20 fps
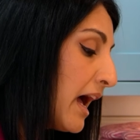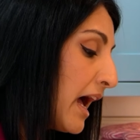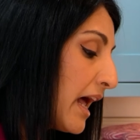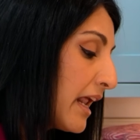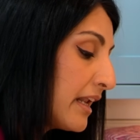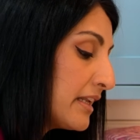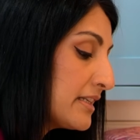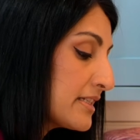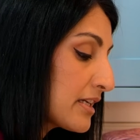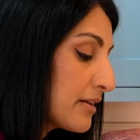
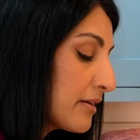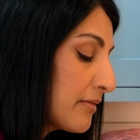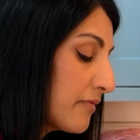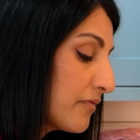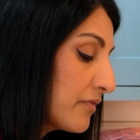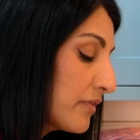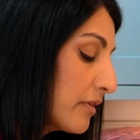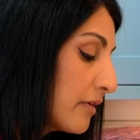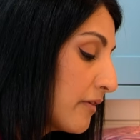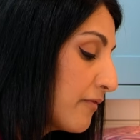and
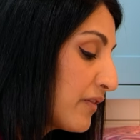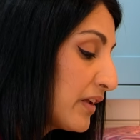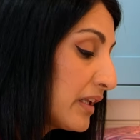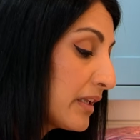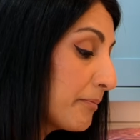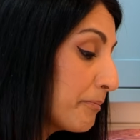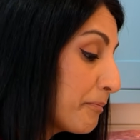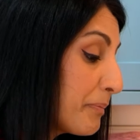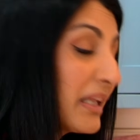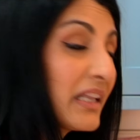
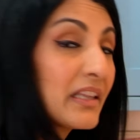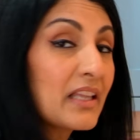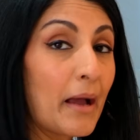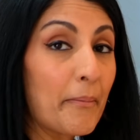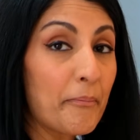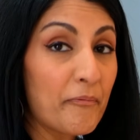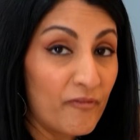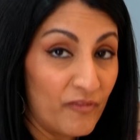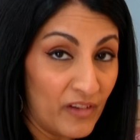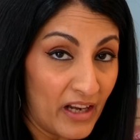build
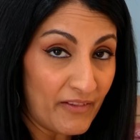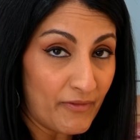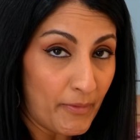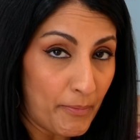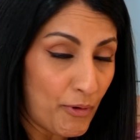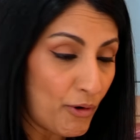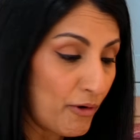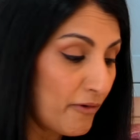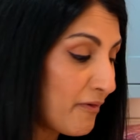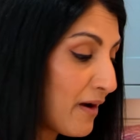that flavour
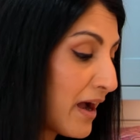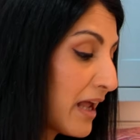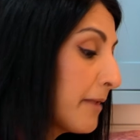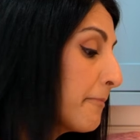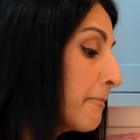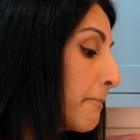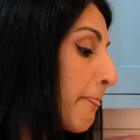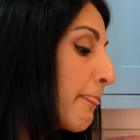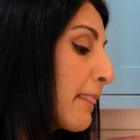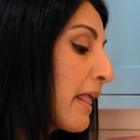profile.